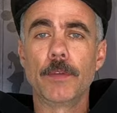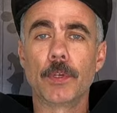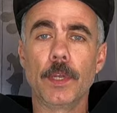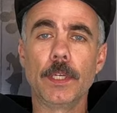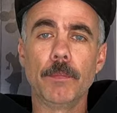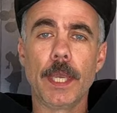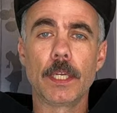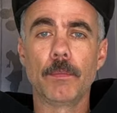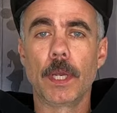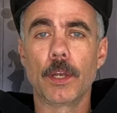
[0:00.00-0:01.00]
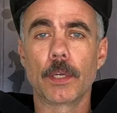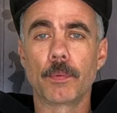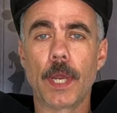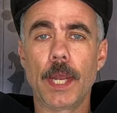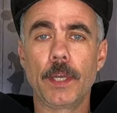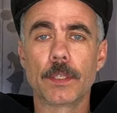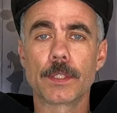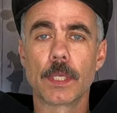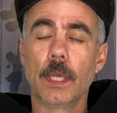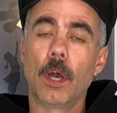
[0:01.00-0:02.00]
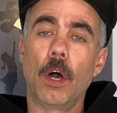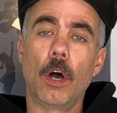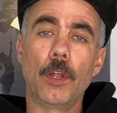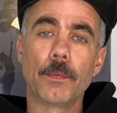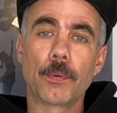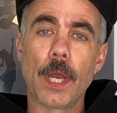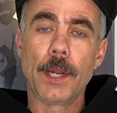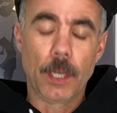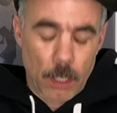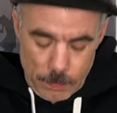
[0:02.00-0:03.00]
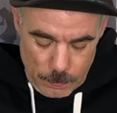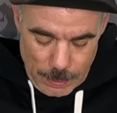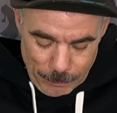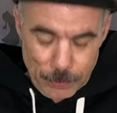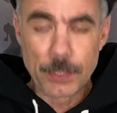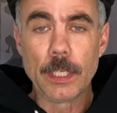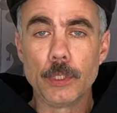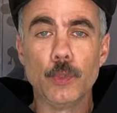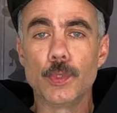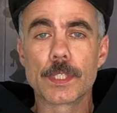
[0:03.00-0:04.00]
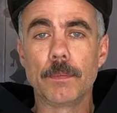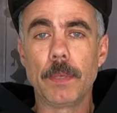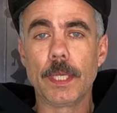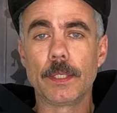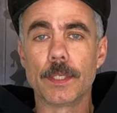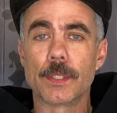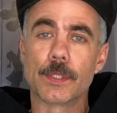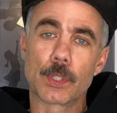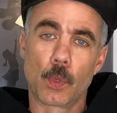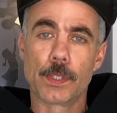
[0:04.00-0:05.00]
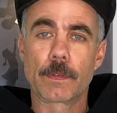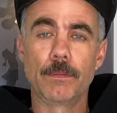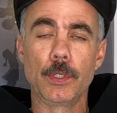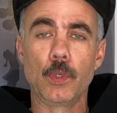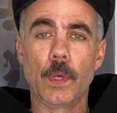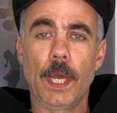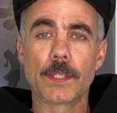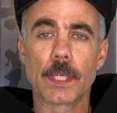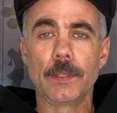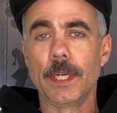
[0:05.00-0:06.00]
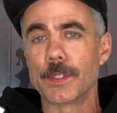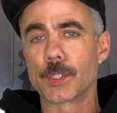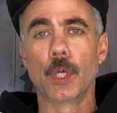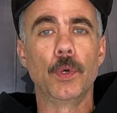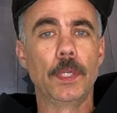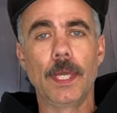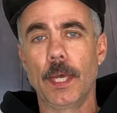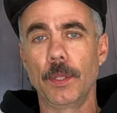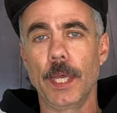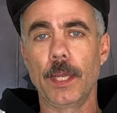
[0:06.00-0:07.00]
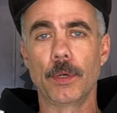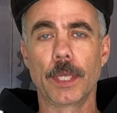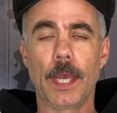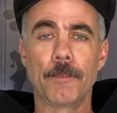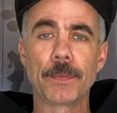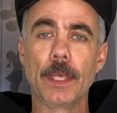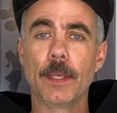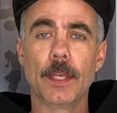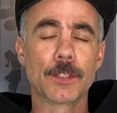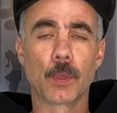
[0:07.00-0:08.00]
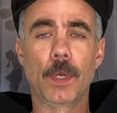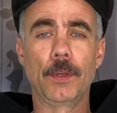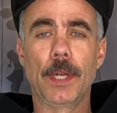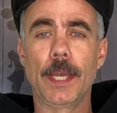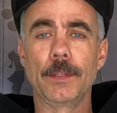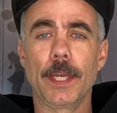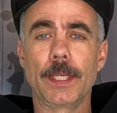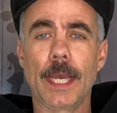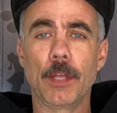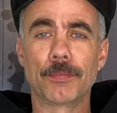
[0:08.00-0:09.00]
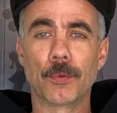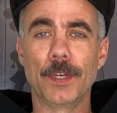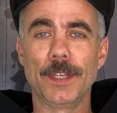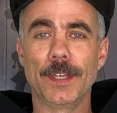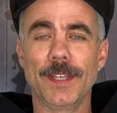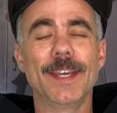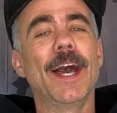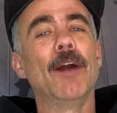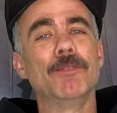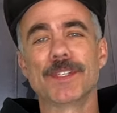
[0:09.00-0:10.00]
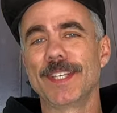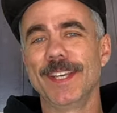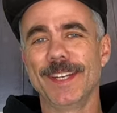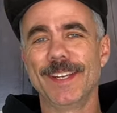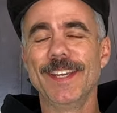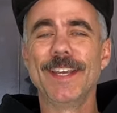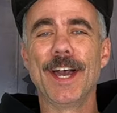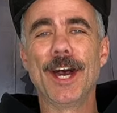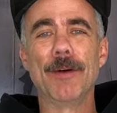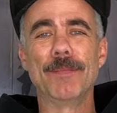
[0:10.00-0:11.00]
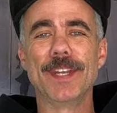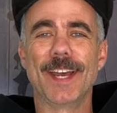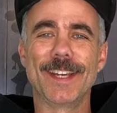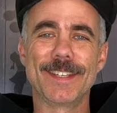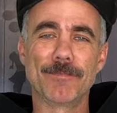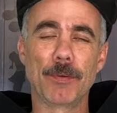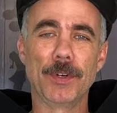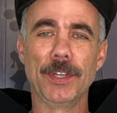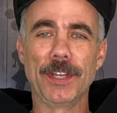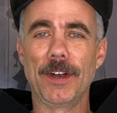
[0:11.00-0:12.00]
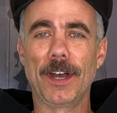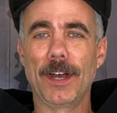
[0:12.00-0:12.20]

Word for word: if you're into made in America products, all the product, everything used to made this is sourced from the US and then it's sewn in LA, okay? So whether or not you like California, I'm just kidding. Uh, but, but really, uh,